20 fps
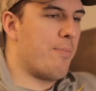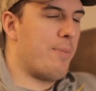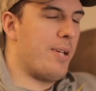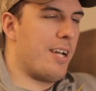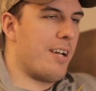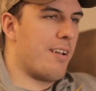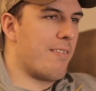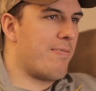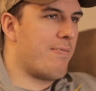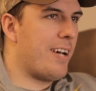been
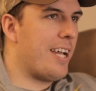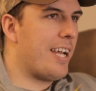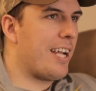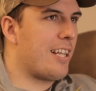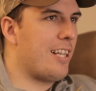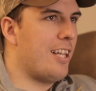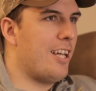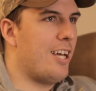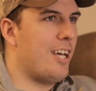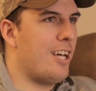in a fight
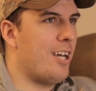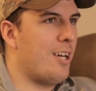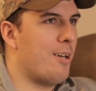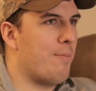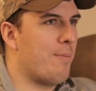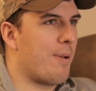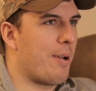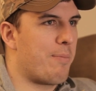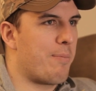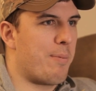
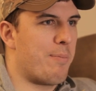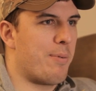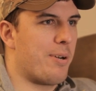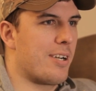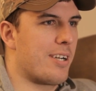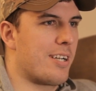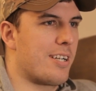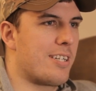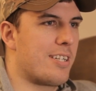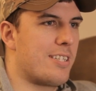club. I
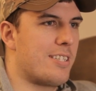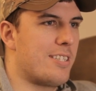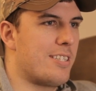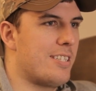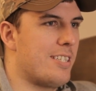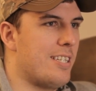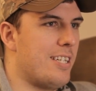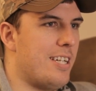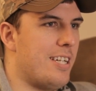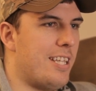remember
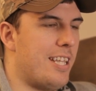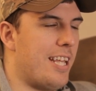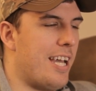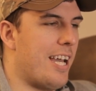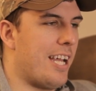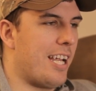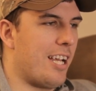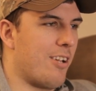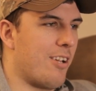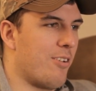
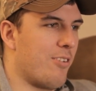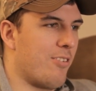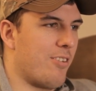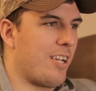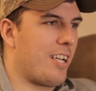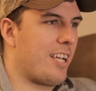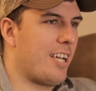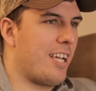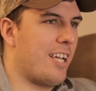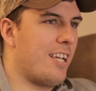that. I was
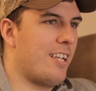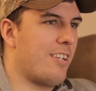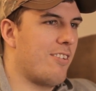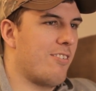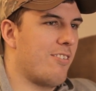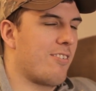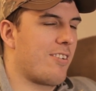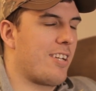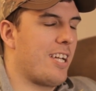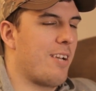like, it's
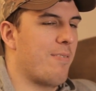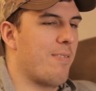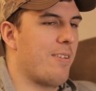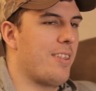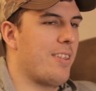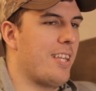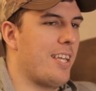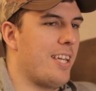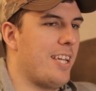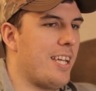just kind of a
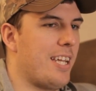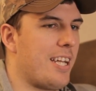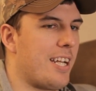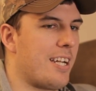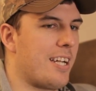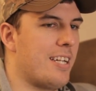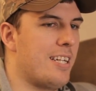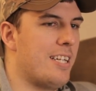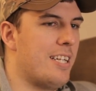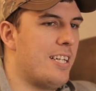thing.
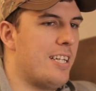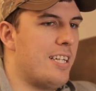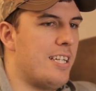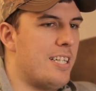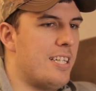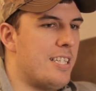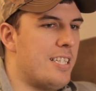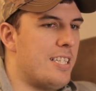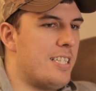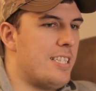
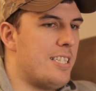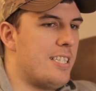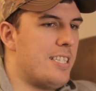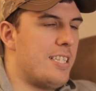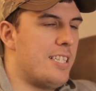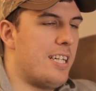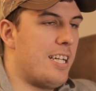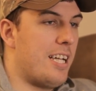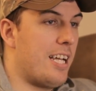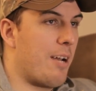
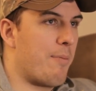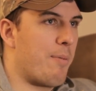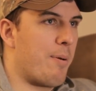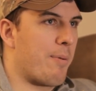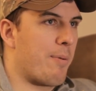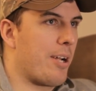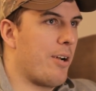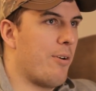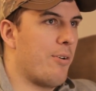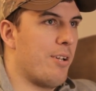And I remember
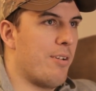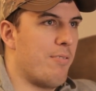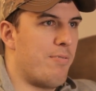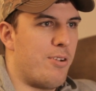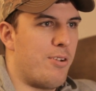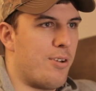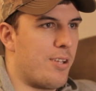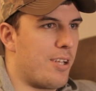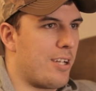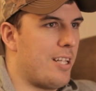going to a
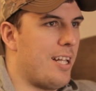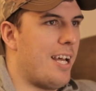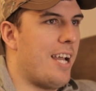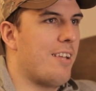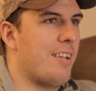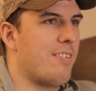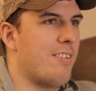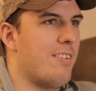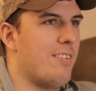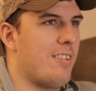few other
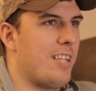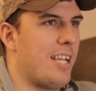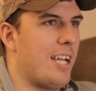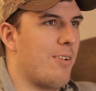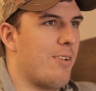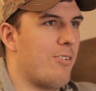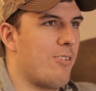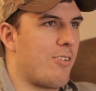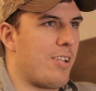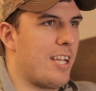classes, and
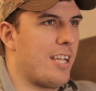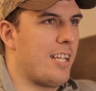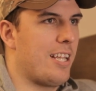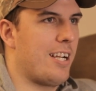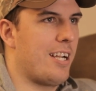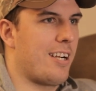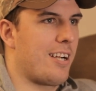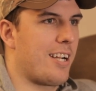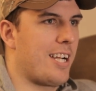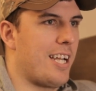I'd just get in
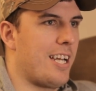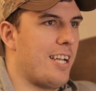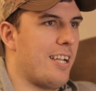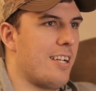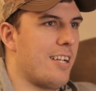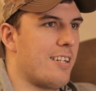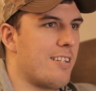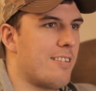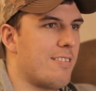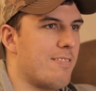there and kind
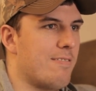of